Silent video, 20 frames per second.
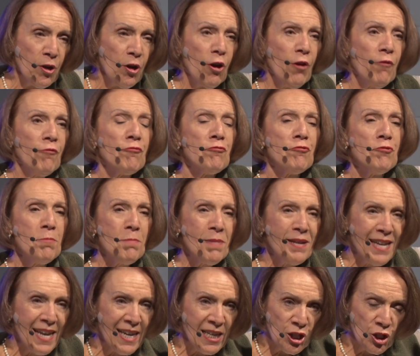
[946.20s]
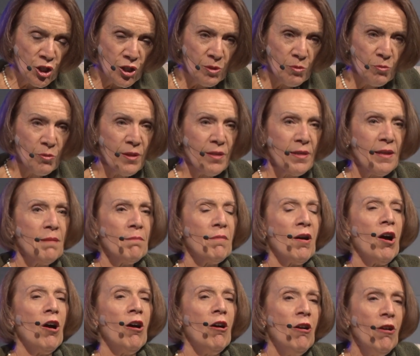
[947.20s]
of rumination with them
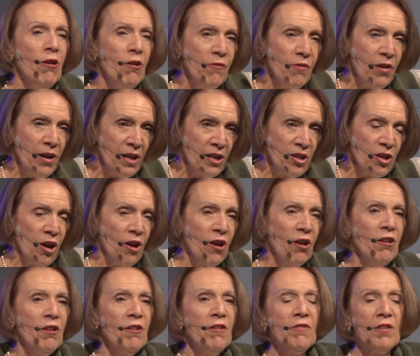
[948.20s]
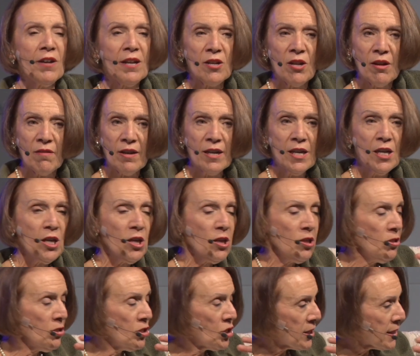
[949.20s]
over and over and over.
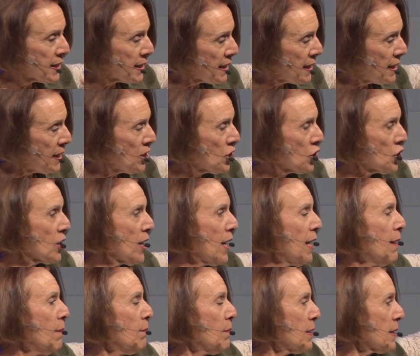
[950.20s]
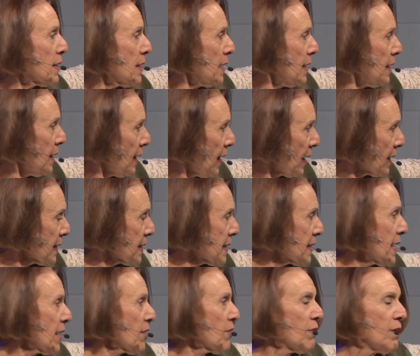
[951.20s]
You just each time, like a
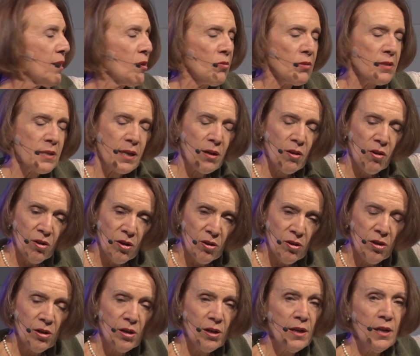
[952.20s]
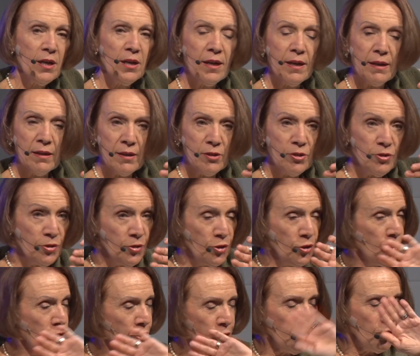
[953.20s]
stuck record, say, oh, you
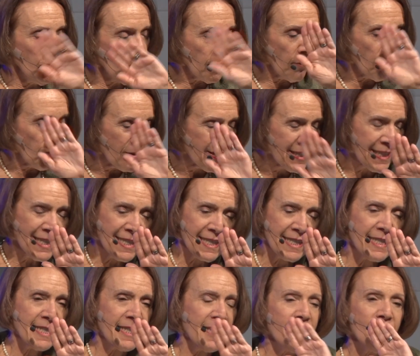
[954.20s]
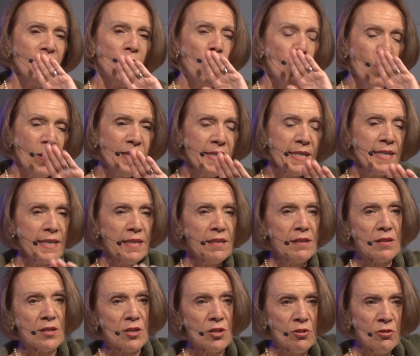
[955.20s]
resist giving one
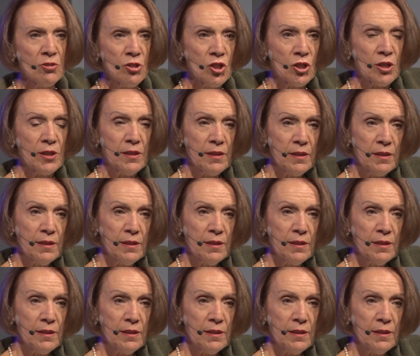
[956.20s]
single solution.